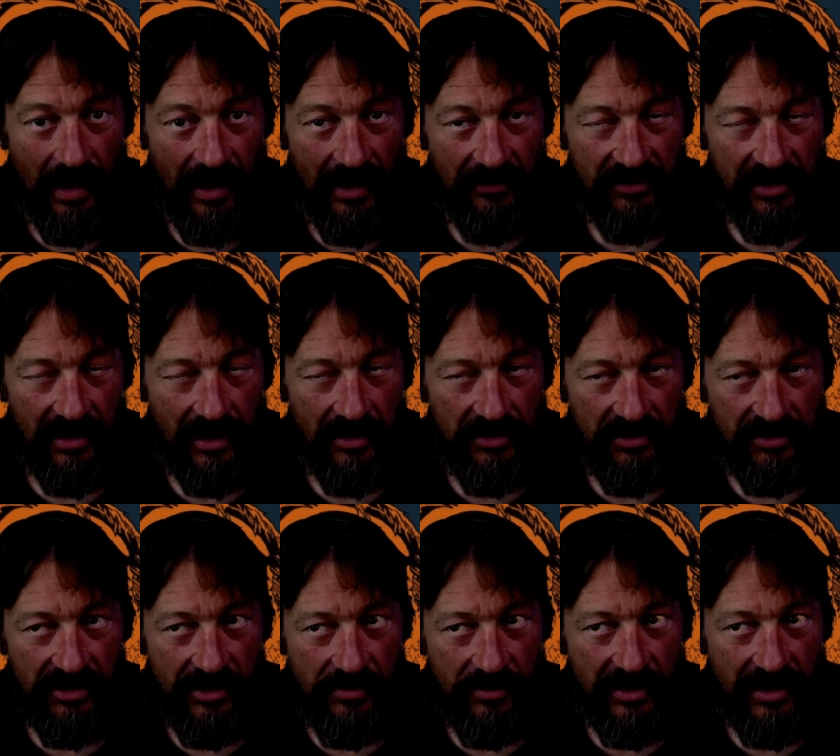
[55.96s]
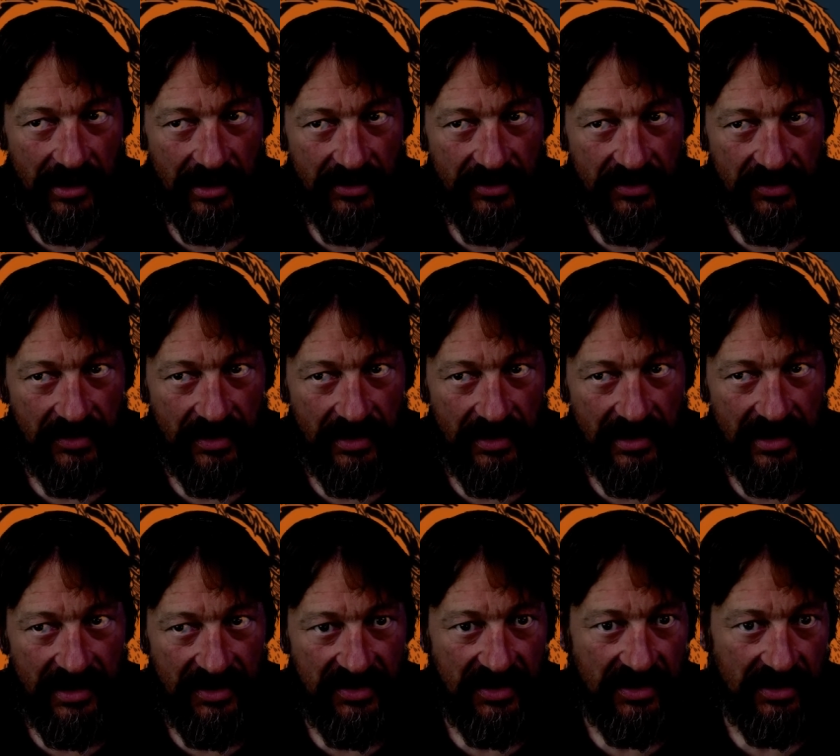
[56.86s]
after going to the GP, and,
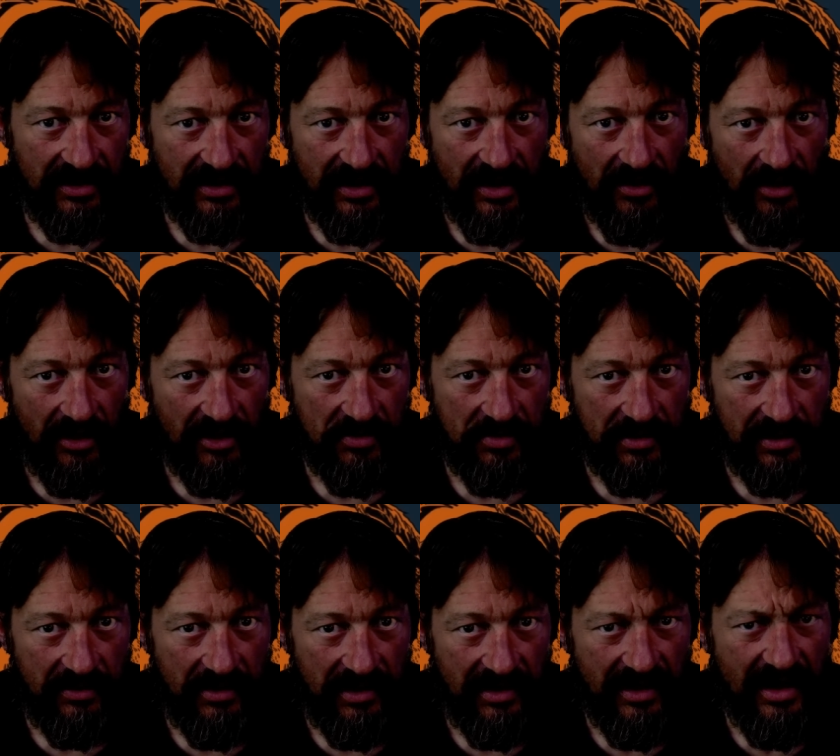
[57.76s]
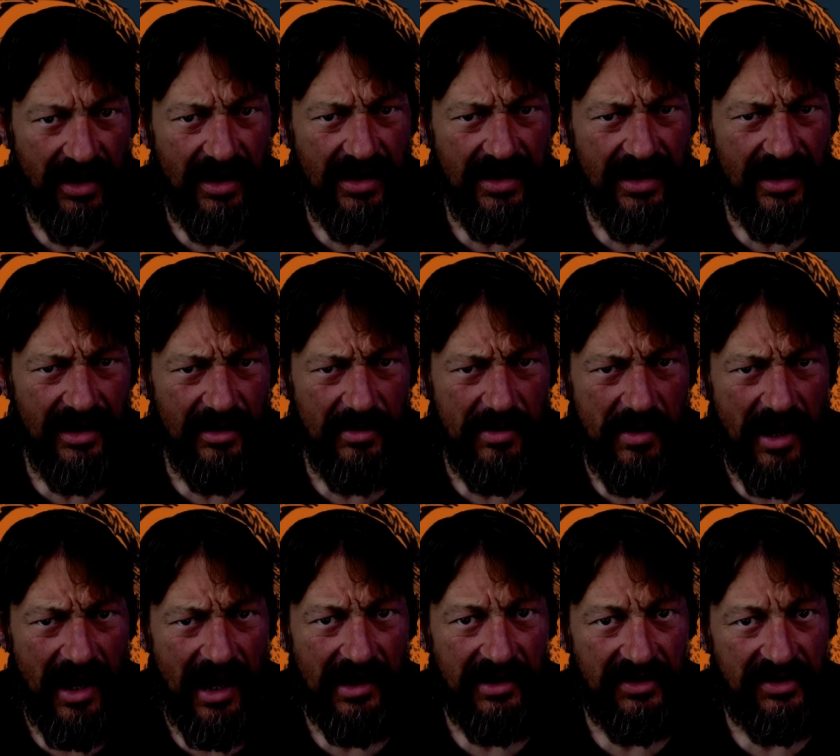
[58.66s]
and he said, "You got to go to the hospital." I went, "No, no, it'll be
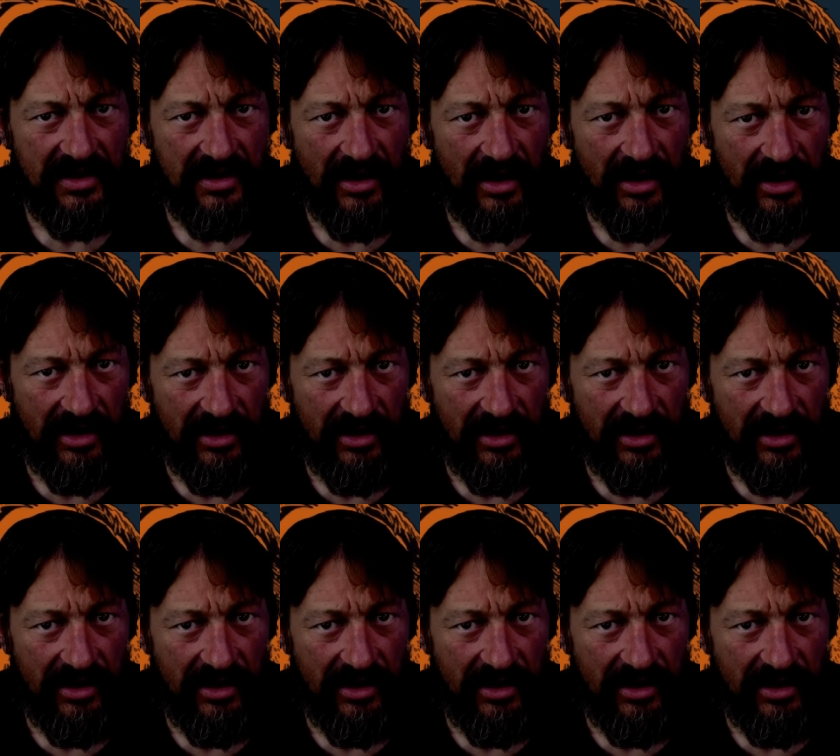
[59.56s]
bad." And he said, "No,